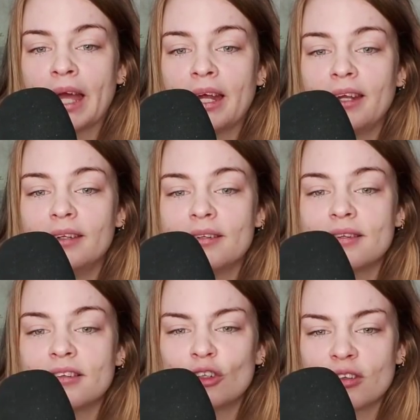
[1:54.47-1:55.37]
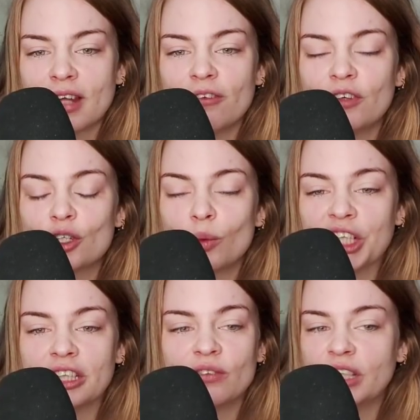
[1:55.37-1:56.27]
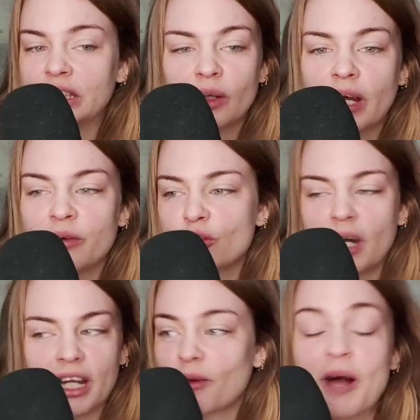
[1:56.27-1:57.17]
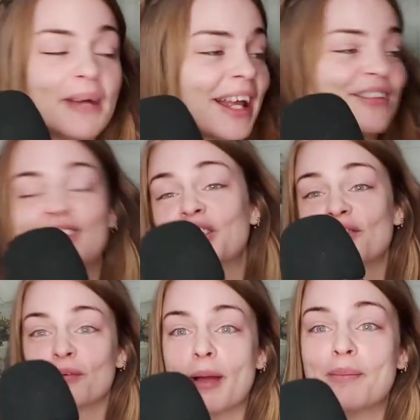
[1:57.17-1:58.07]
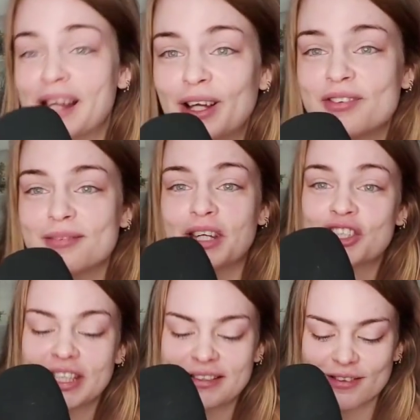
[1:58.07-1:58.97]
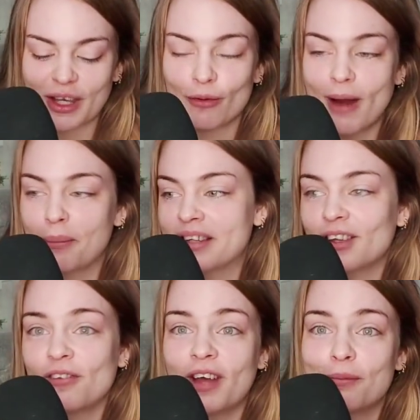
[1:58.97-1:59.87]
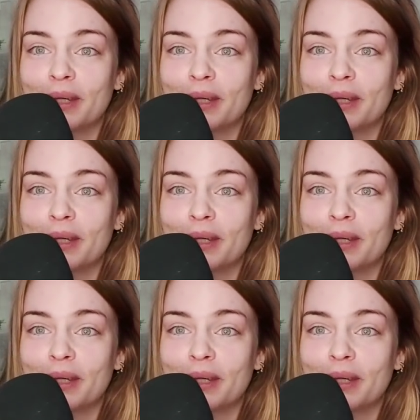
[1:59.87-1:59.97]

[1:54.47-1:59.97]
And as soon as I finished watching the video, I was running around my house looking for my pillows and my sheets so I could wrap myself